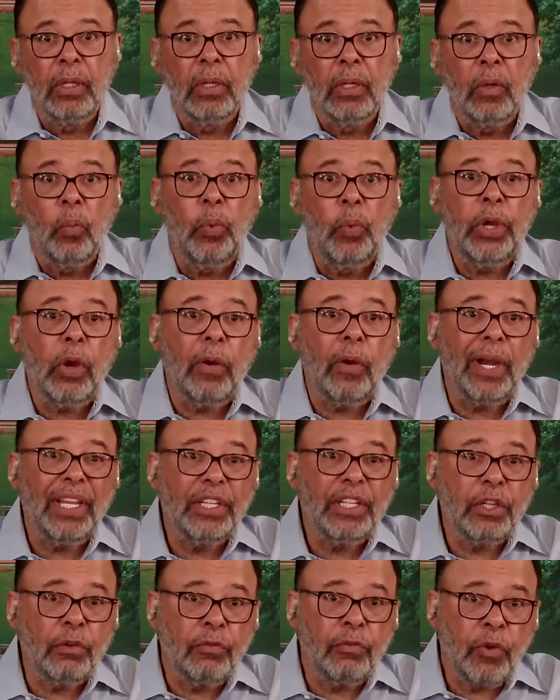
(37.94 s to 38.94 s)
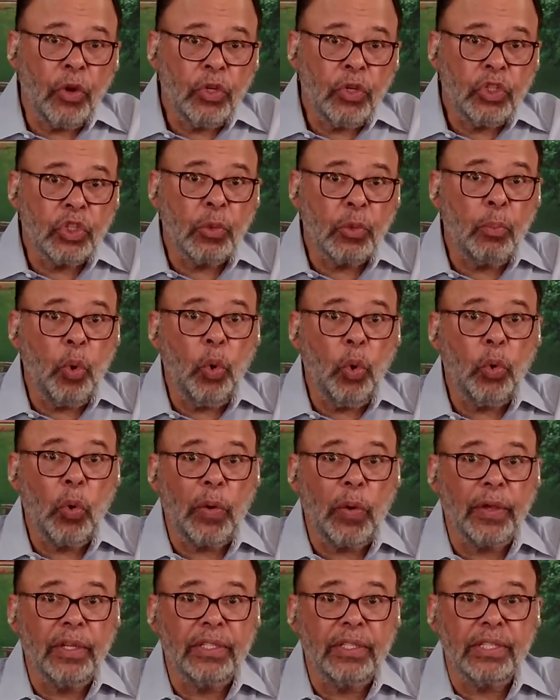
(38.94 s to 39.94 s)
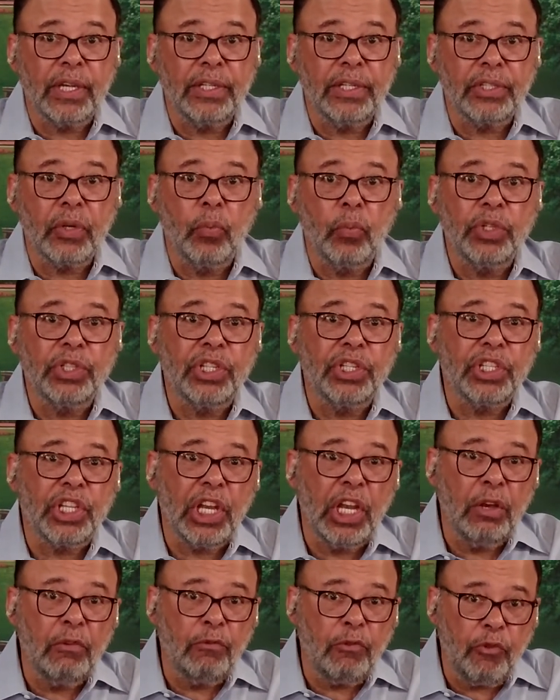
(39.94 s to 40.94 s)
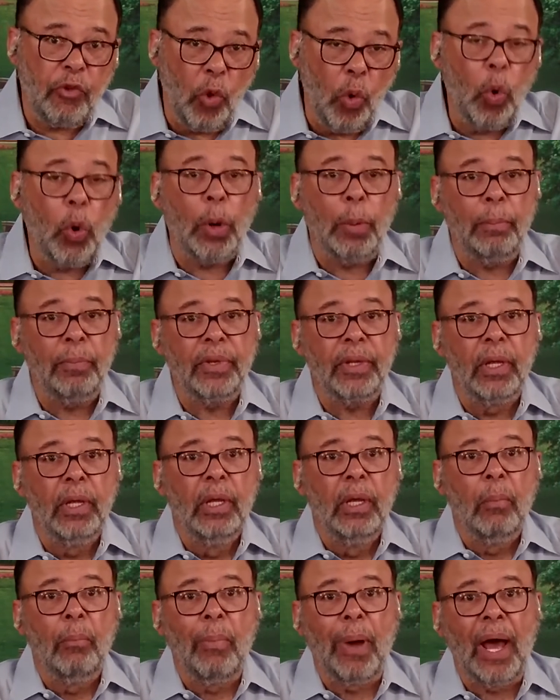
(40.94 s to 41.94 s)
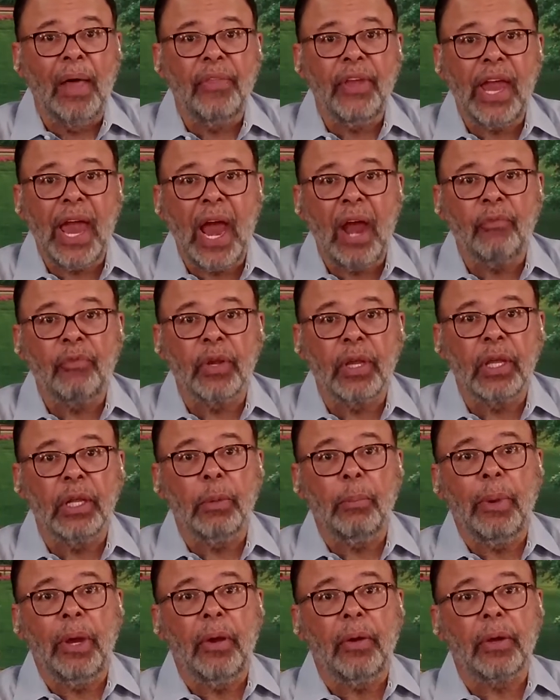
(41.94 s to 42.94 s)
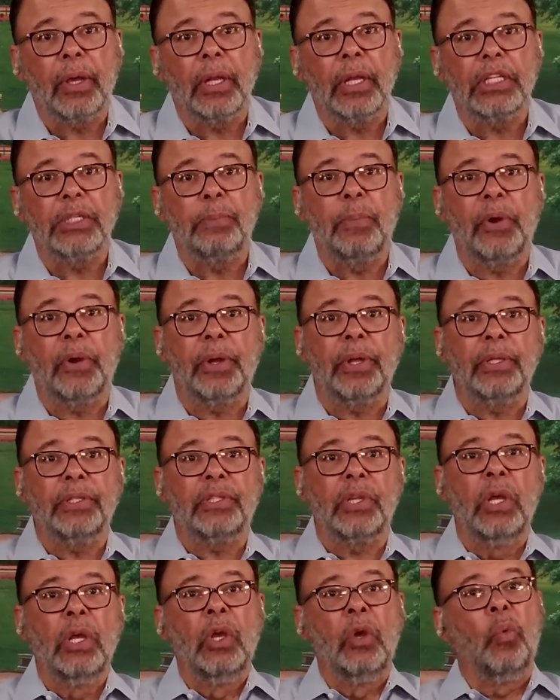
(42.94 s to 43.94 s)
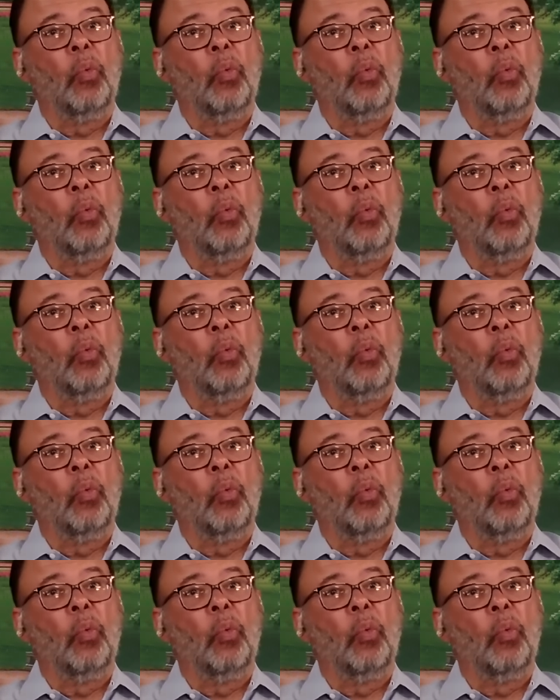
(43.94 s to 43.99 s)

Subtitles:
We are a diverse support organization which is informed by the African American experience.